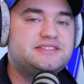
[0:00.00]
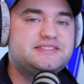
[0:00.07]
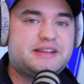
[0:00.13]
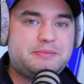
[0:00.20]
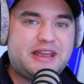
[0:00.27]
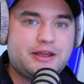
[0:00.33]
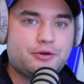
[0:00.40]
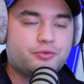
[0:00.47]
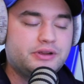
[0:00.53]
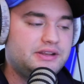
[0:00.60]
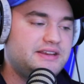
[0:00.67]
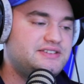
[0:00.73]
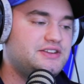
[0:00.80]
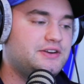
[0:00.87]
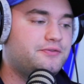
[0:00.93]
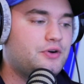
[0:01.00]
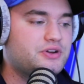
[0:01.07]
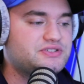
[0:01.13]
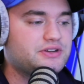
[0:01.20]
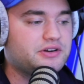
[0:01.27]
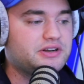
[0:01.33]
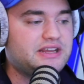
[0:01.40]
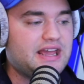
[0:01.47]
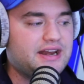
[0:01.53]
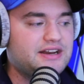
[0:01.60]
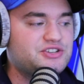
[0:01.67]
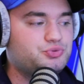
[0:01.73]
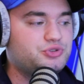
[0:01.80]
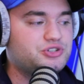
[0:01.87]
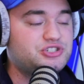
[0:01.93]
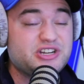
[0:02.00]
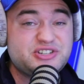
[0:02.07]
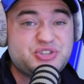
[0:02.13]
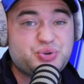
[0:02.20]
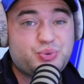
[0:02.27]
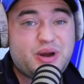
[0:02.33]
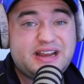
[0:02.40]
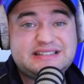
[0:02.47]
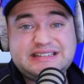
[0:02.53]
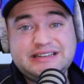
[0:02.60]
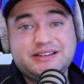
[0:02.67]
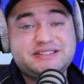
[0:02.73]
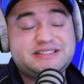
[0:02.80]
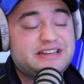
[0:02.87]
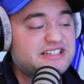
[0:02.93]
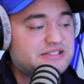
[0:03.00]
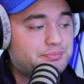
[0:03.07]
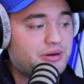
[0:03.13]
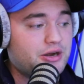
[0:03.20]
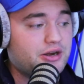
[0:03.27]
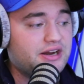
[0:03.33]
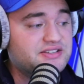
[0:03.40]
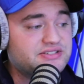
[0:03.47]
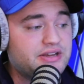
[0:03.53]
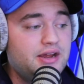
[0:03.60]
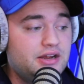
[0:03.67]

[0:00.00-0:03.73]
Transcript: that make it really easy to focus on candidates with just the right skills and experience